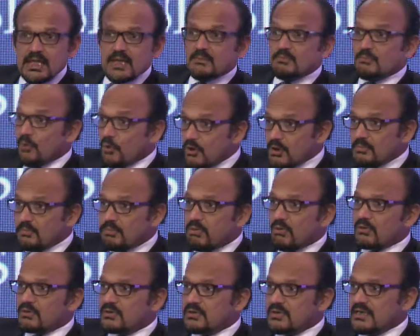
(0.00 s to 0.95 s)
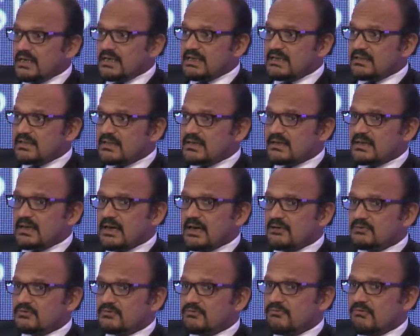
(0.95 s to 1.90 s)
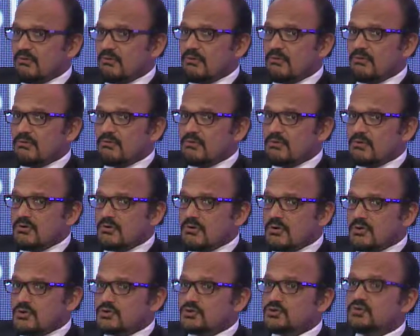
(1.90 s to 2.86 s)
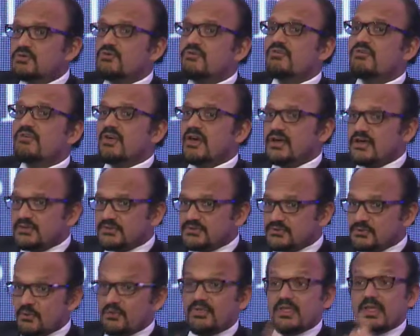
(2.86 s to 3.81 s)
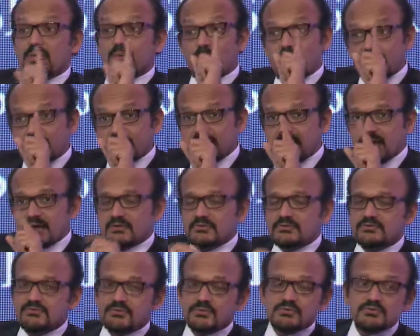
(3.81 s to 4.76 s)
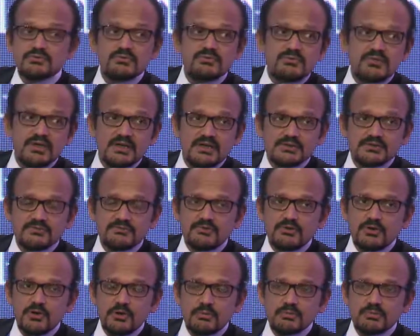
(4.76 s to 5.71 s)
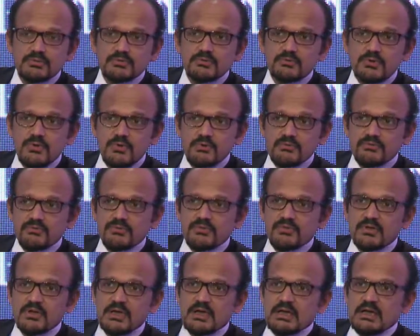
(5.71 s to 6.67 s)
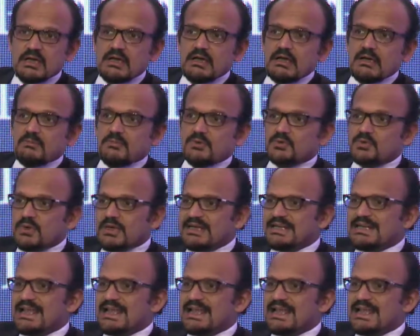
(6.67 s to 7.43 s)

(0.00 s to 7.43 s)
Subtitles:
More importantly, they account for two-thirds, or they will account for two-thirds of global growth between